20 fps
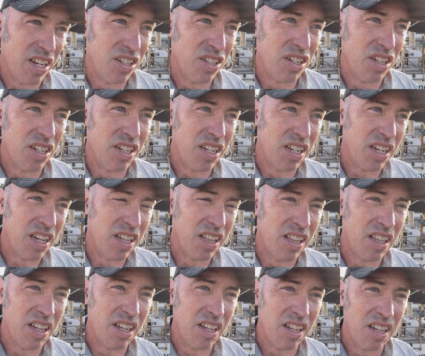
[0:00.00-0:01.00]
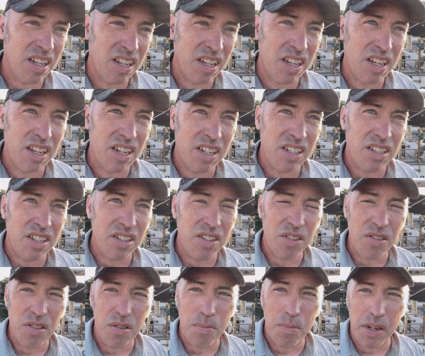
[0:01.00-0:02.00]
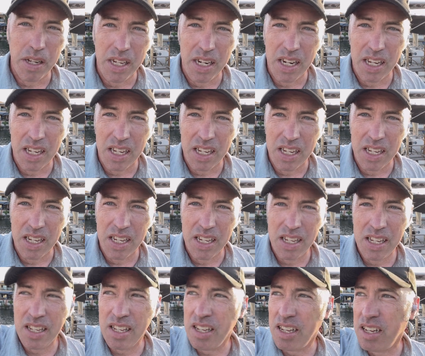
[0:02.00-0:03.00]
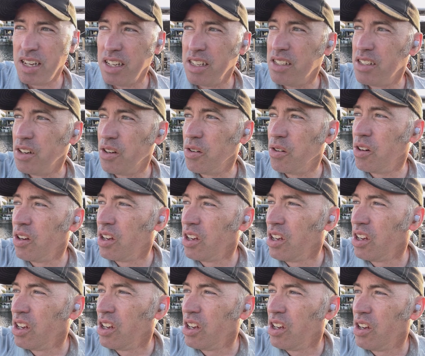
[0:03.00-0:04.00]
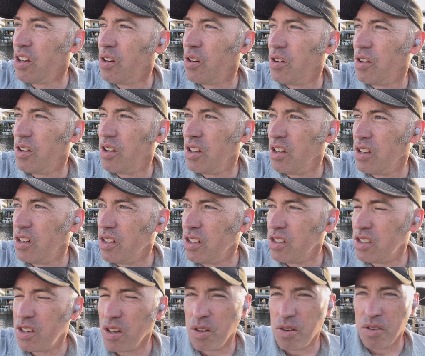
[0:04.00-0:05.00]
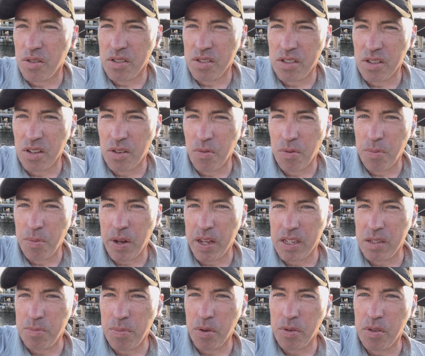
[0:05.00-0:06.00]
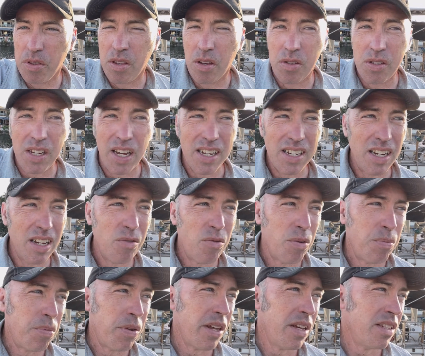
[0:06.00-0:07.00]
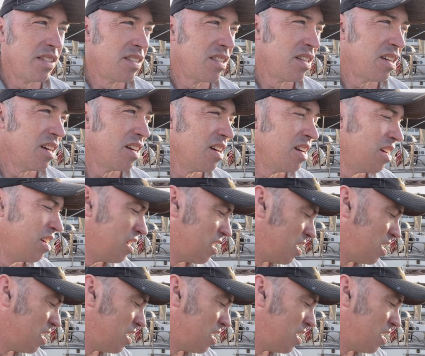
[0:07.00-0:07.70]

engine to get to do the bleeding. So to replace both those, I did replace the